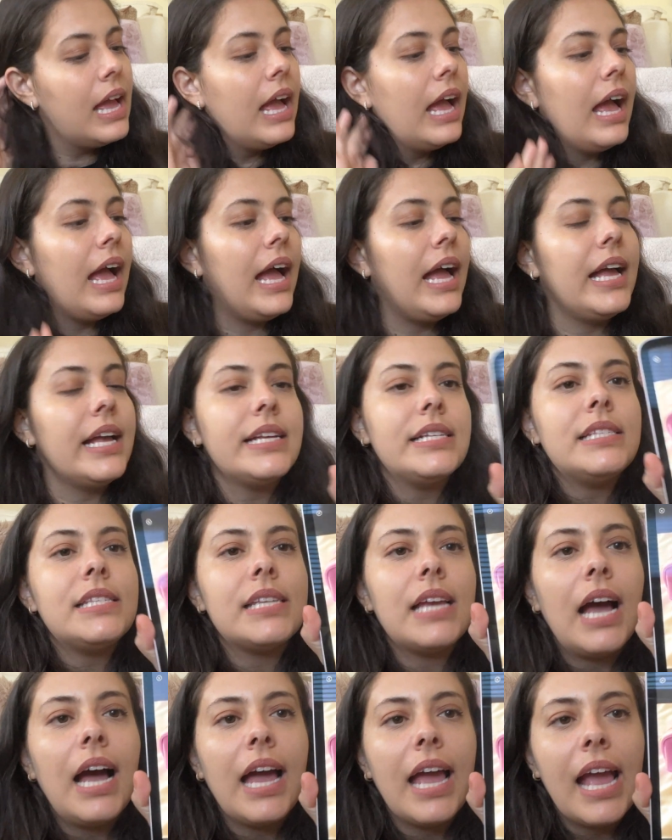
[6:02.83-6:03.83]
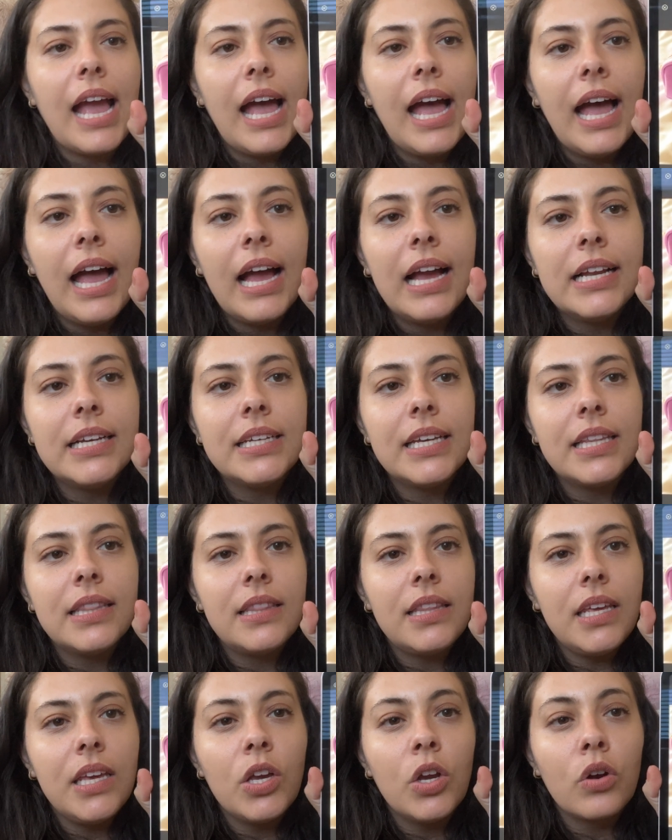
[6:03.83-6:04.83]
and I had
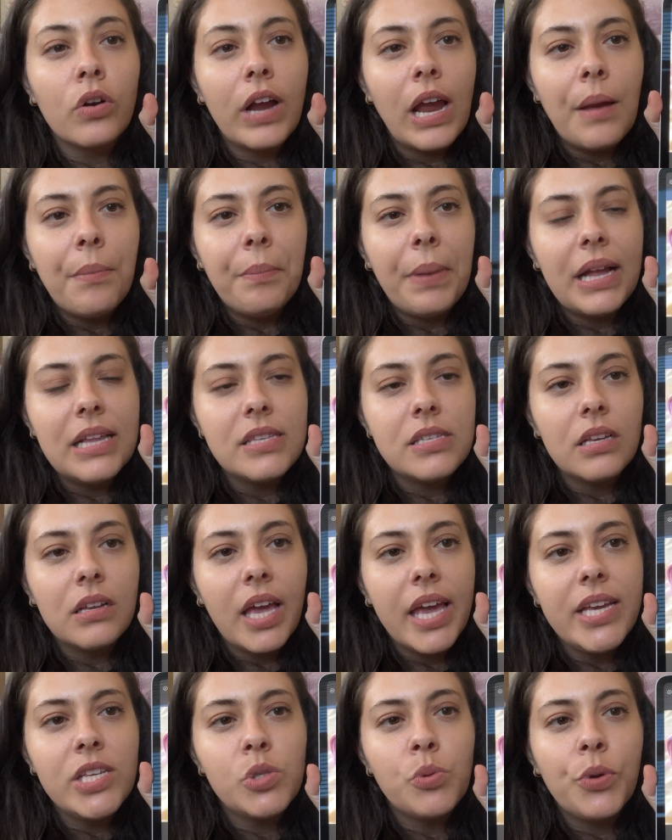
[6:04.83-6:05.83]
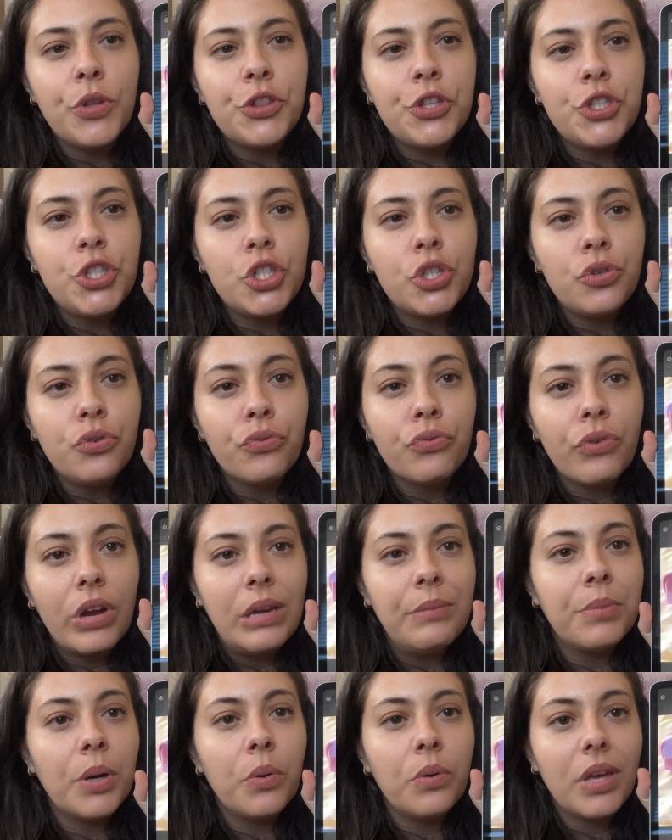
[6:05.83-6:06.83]
the gray pencil case with 2
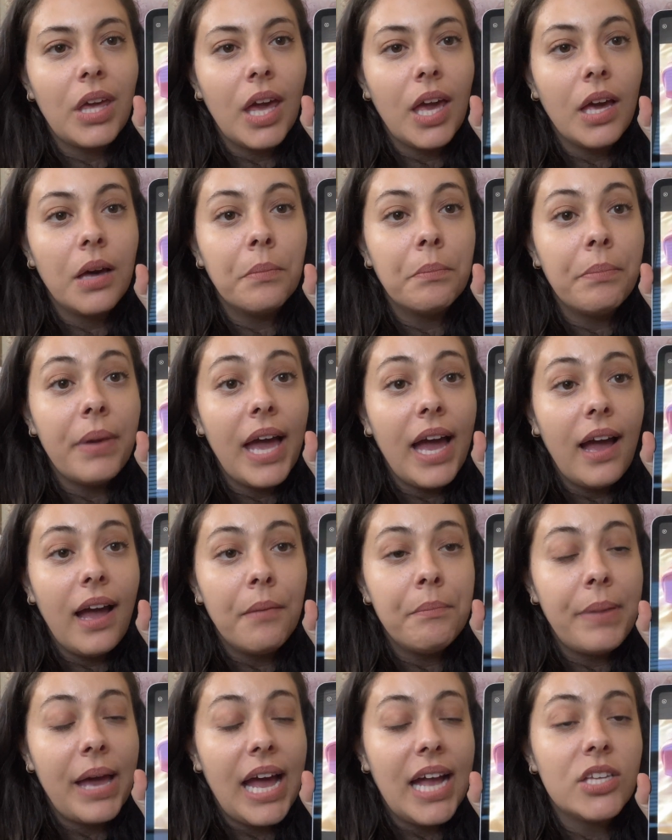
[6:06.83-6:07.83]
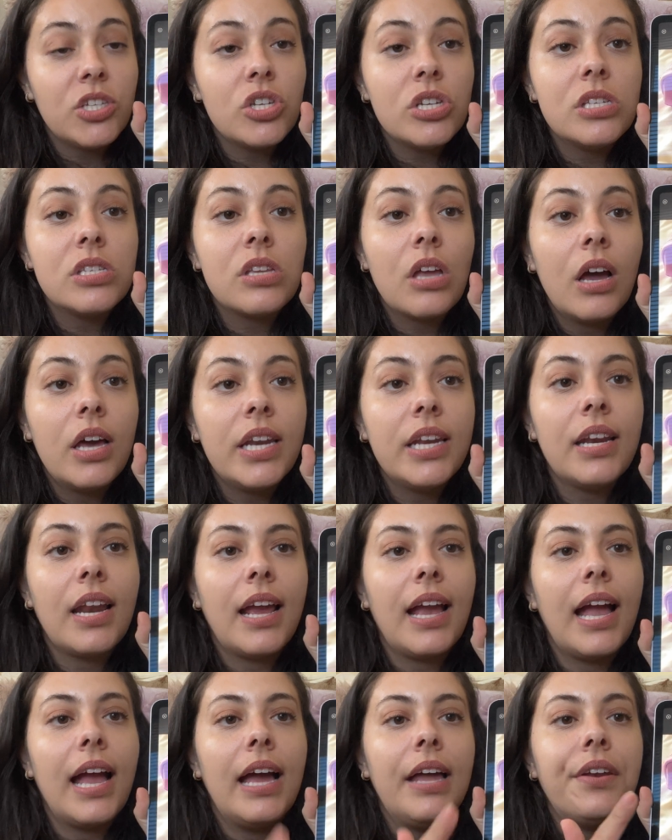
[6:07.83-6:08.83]
rainbow gingham patches on it. I
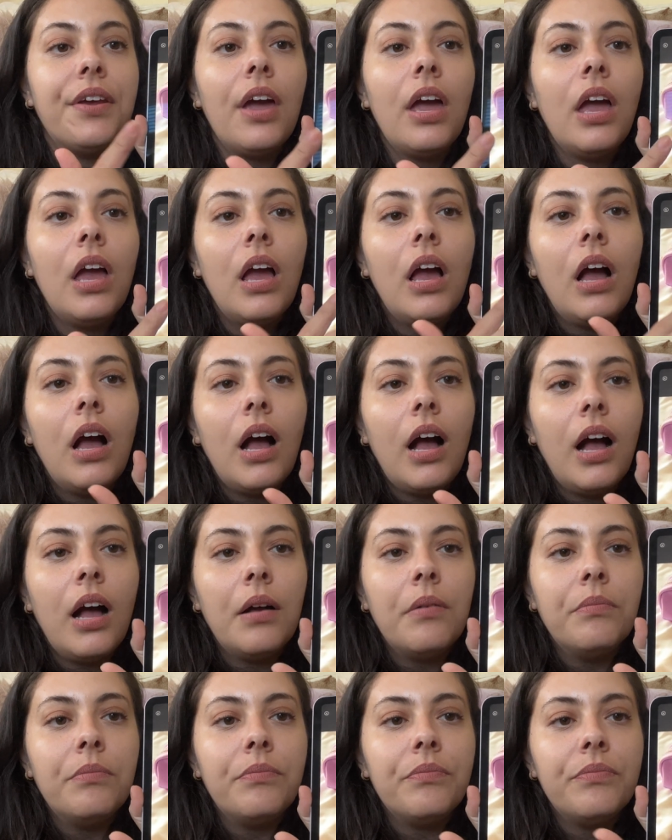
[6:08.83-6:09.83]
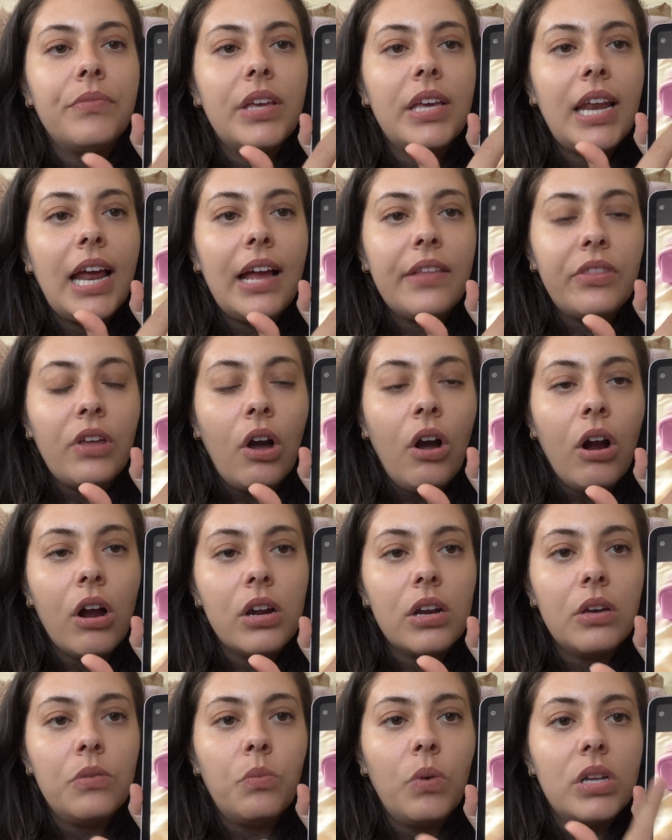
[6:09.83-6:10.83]
had it had the heart
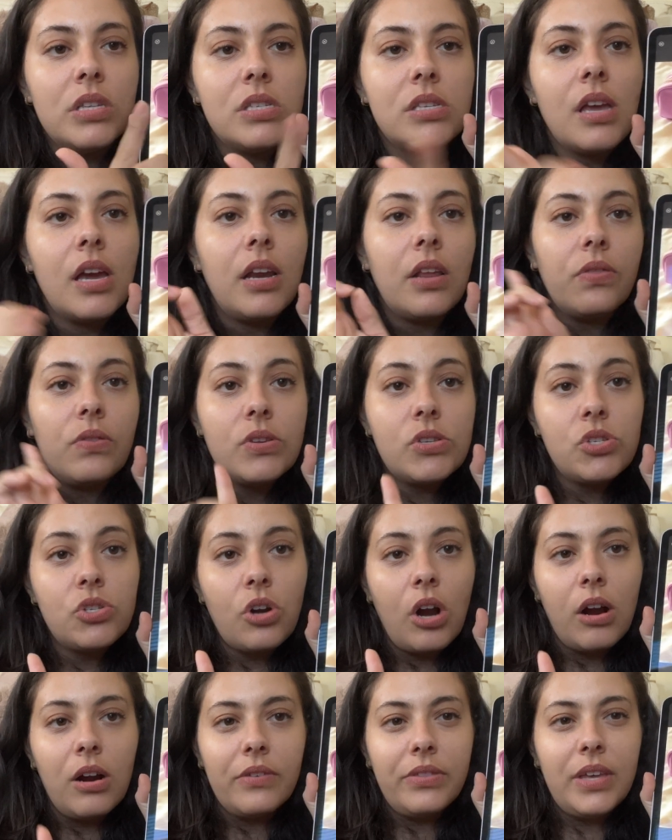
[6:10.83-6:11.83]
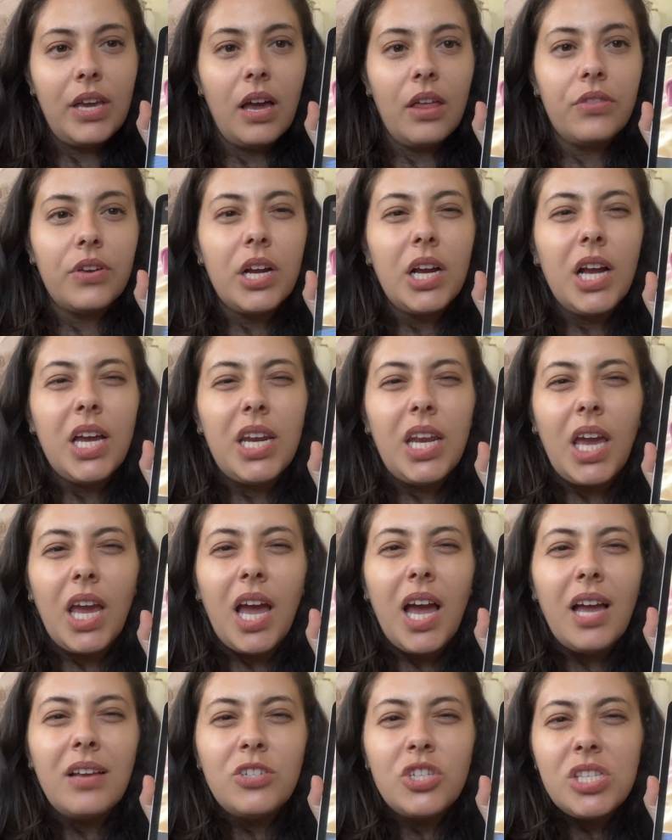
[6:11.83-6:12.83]
on one side and the star on the other, and like,
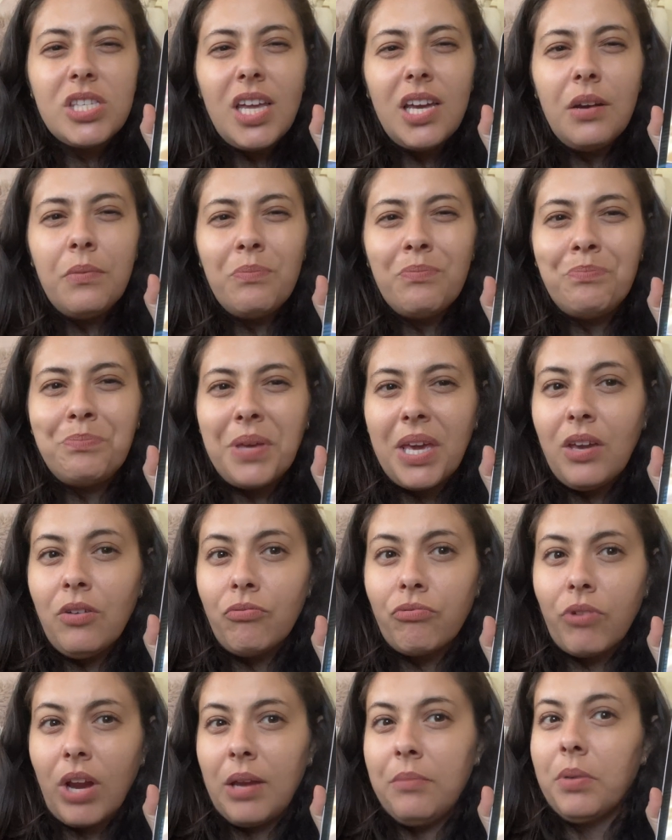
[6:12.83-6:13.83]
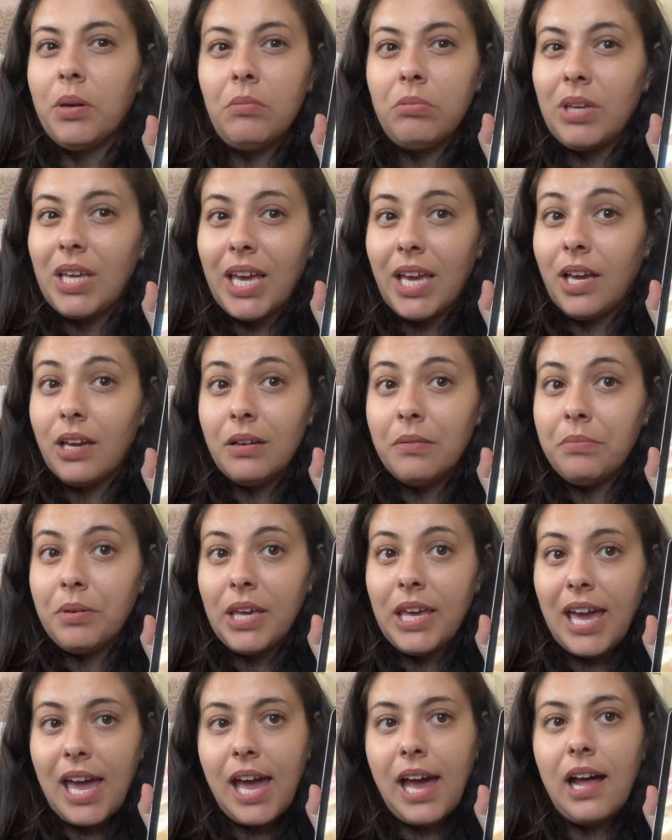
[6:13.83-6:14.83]
I'm just not a big rainbow gingham
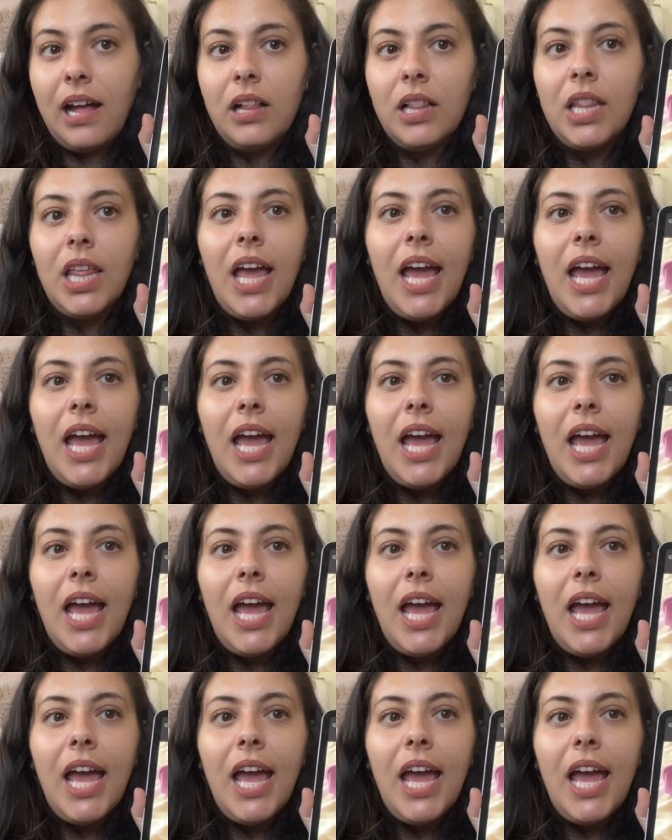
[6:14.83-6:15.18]
gal,